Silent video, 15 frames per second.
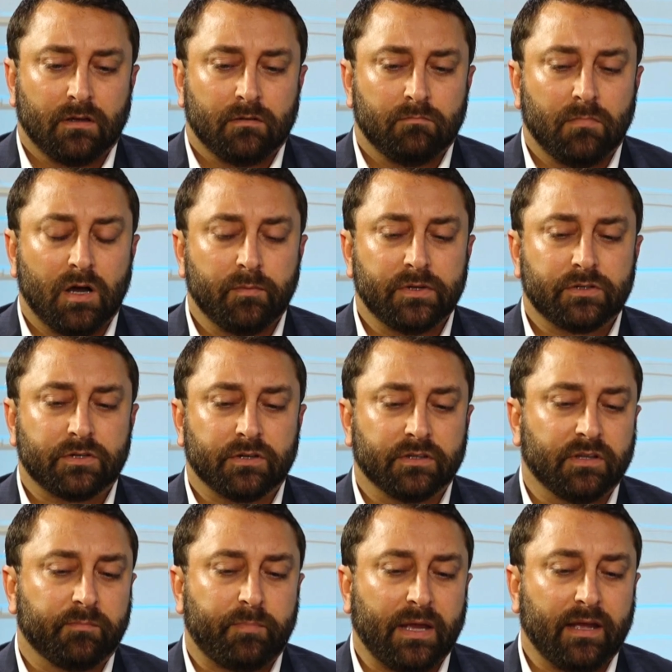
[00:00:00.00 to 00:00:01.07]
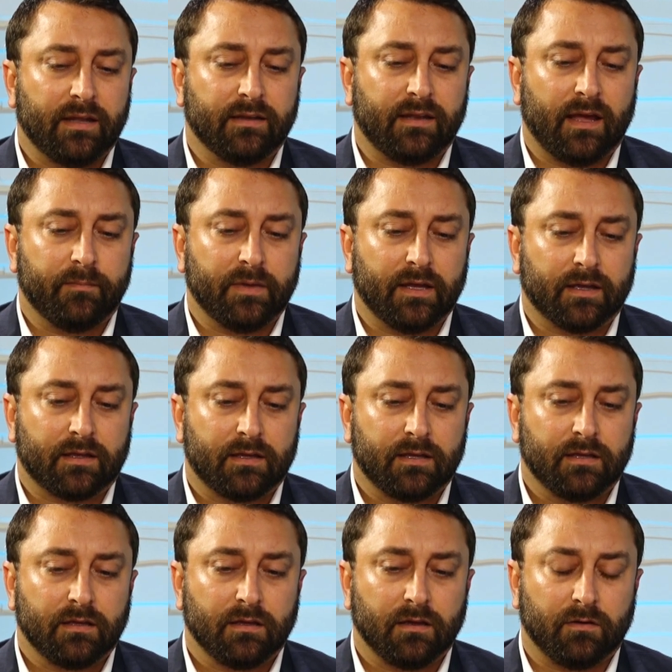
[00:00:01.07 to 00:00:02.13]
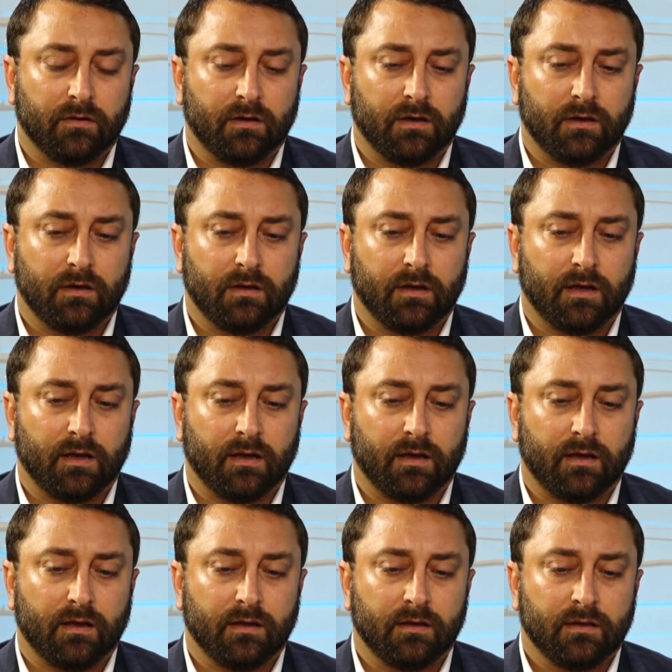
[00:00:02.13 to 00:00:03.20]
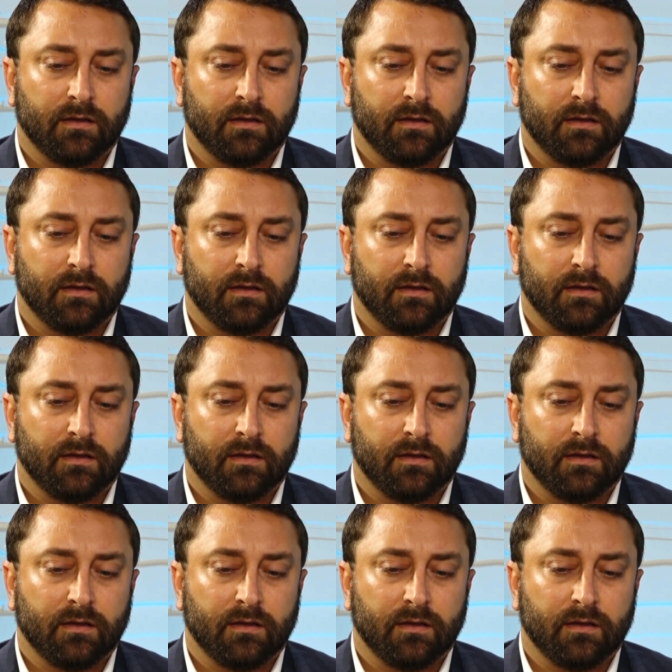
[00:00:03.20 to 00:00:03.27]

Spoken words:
moment during the pandemic, during